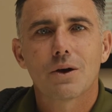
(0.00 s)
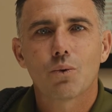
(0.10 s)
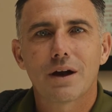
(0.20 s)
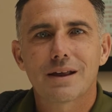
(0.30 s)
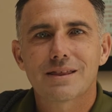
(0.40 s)

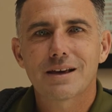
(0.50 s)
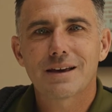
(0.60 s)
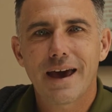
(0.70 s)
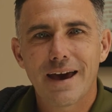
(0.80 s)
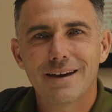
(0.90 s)
want to think
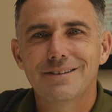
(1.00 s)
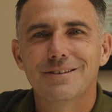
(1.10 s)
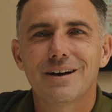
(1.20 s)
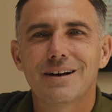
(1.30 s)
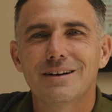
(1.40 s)

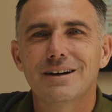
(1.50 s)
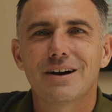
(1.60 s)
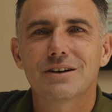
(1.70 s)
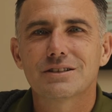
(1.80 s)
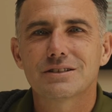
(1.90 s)
ahead,
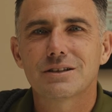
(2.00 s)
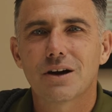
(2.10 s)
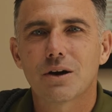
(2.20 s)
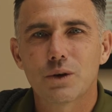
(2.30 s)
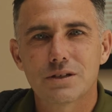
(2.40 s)

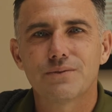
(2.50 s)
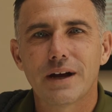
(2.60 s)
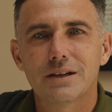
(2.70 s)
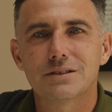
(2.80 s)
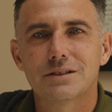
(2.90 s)
our
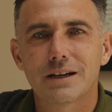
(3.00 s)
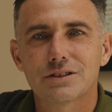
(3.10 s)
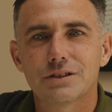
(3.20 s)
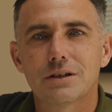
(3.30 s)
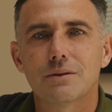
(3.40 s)
Winterfest
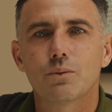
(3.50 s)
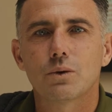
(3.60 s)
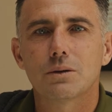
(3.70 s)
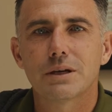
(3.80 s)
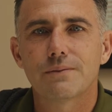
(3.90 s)
next year
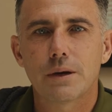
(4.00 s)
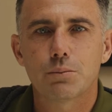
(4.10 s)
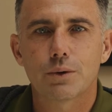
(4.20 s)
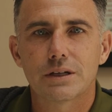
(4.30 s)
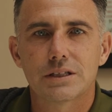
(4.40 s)
will be
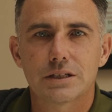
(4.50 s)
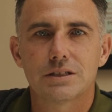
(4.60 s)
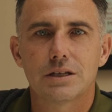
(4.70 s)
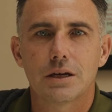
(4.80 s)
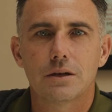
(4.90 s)
February
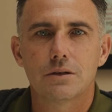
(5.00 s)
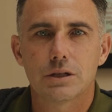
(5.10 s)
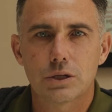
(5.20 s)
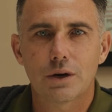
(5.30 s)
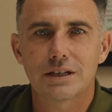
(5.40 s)
16
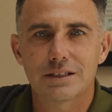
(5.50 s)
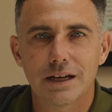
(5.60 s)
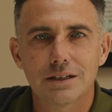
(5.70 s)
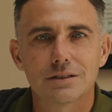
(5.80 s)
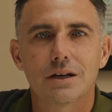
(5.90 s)
to
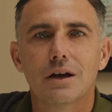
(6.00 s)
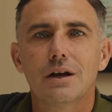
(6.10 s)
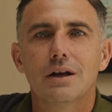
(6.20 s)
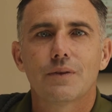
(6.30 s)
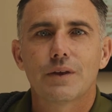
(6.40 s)
26.
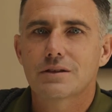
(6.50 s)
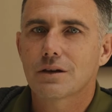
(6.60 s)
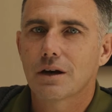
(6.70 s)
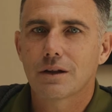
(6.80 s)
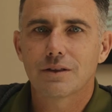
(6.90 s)
It's
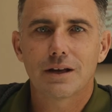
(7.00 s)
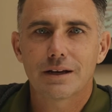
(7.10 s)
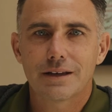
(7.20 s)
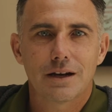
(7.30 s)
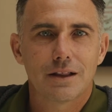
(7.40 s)

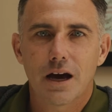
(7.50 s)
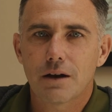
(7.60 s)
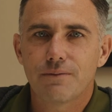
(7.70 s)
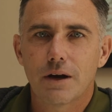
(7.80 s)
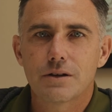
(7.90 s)
again a lot
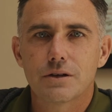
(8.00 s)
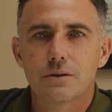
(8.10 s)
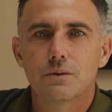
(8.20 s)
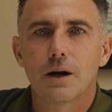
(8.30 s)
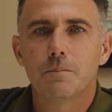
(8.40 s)
of fun
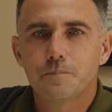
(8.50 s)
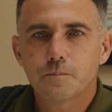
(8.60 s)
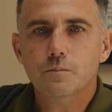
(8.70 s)
to